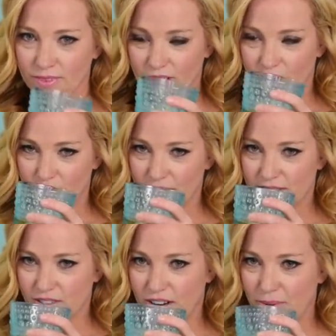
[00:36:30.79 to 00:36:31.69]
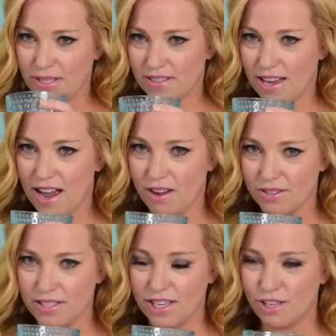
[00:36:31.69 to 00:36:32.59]
Oh, Instagrammy's in the
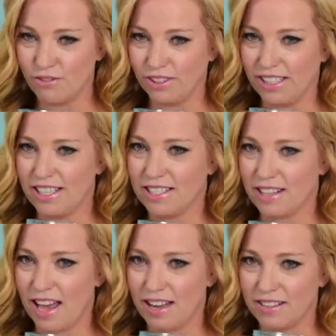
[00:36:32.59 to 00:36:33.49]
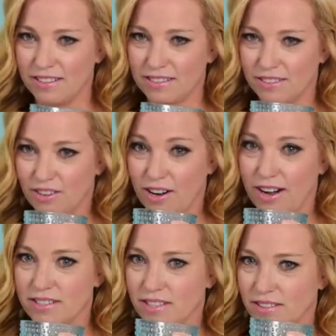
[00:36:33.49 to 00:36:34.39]
house. Thank you for linking to that.
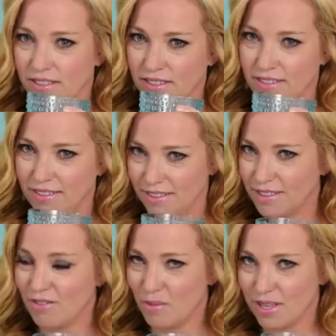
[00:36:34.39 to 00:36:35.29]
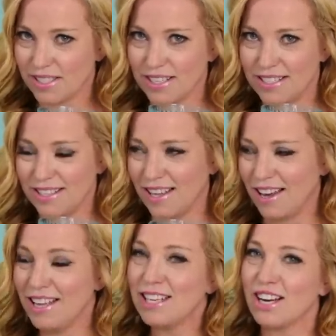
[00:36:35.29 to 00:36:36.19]
Great. Everybody's going to see
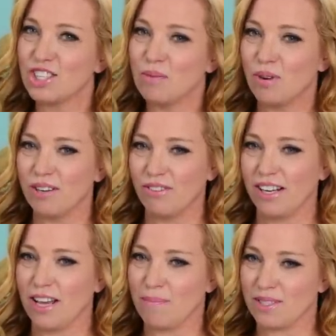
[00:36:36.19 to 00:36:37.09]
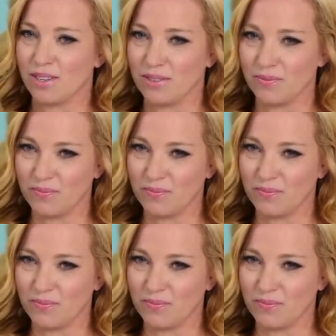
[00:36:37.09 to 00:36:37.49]
that. It's actually a pretty funny episode.